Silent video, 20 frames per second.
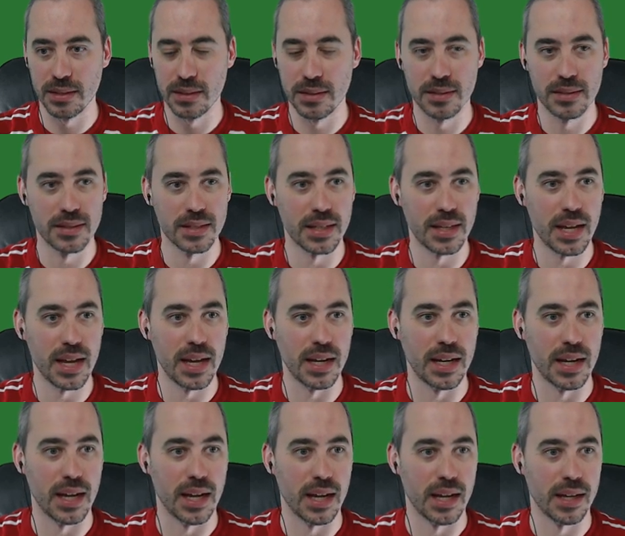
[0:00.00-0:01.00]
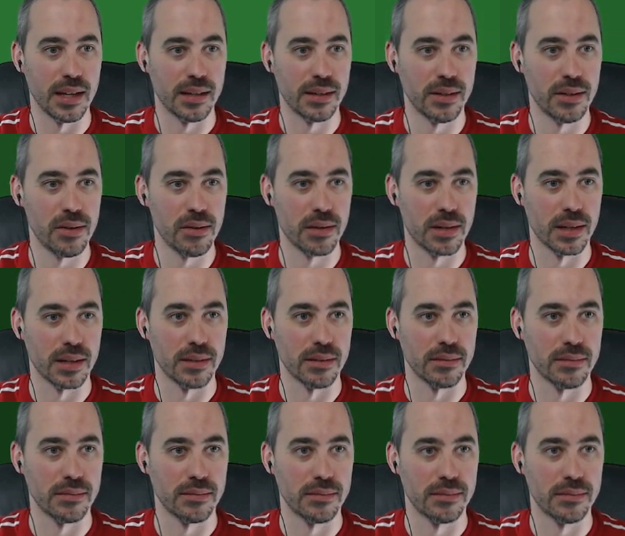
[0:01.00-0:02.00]
Zanini. You
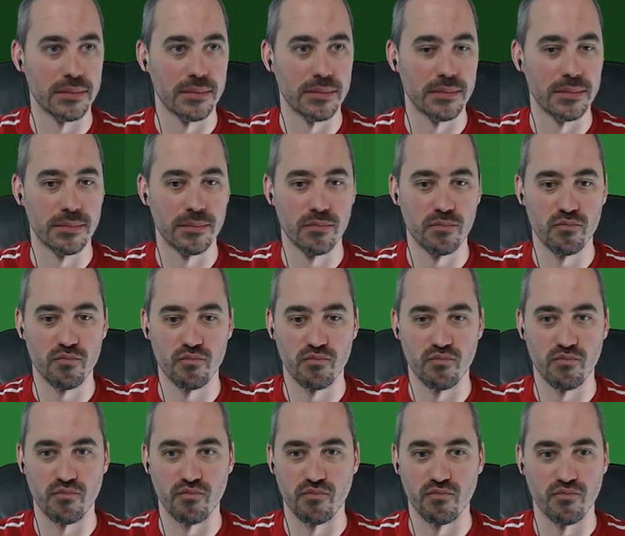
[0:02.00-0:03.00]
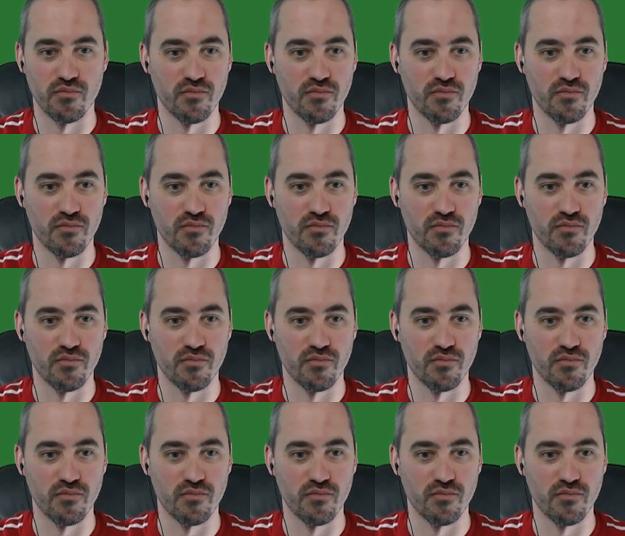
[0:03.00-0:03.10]
can. Hmm.